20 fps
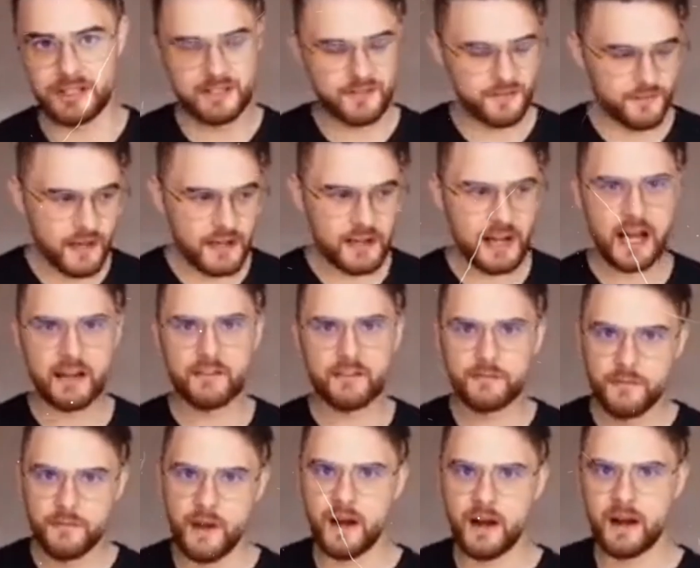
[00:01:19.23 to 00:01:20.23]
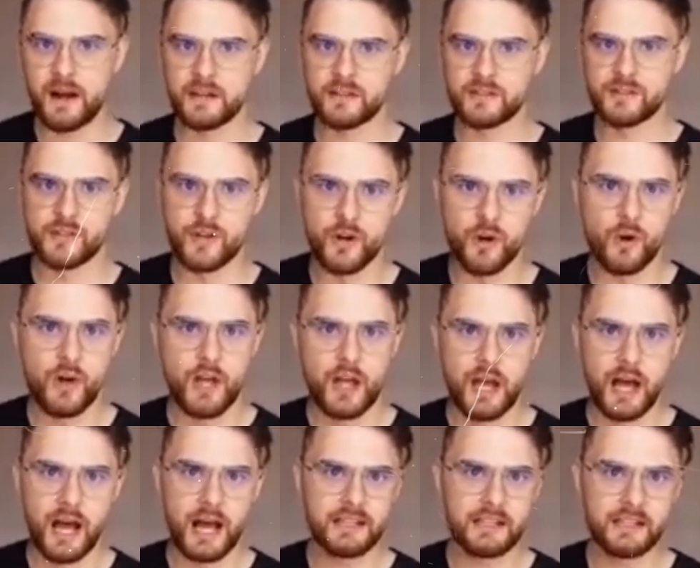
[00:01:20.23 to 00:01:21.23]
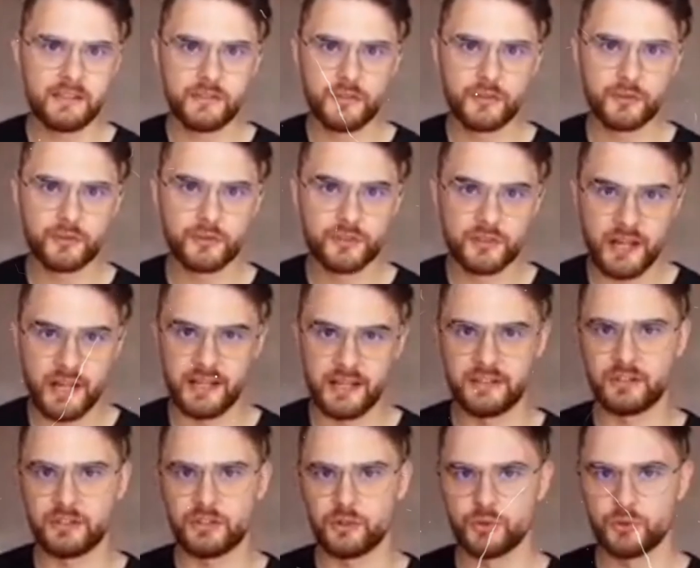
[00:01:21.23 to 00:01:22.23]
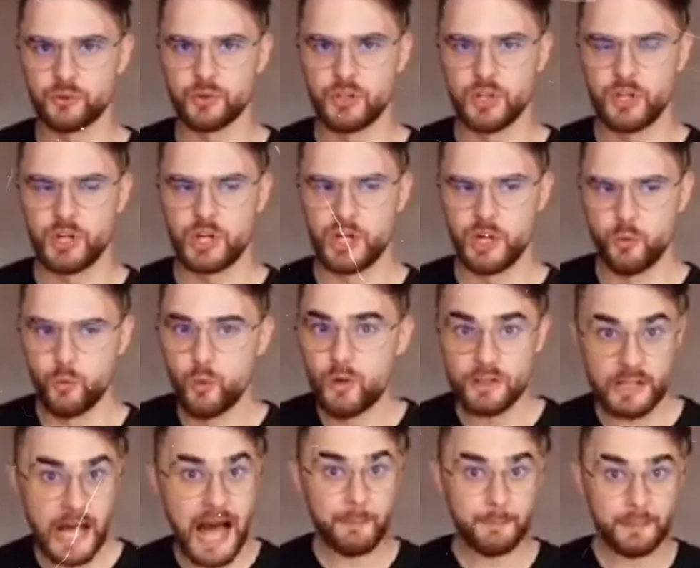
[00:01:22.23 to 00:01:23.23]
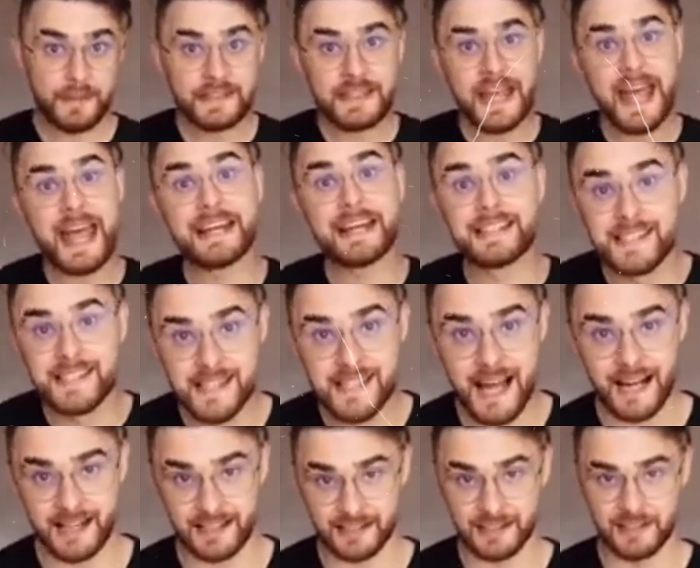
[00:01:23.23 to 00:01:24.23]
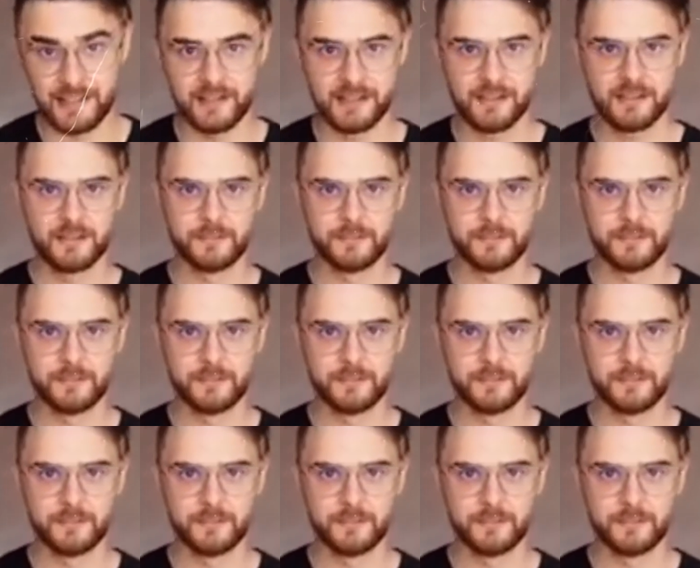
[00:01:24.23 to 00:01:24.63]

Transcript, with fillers: It's very unfair and so I need to tell you what happened exactly.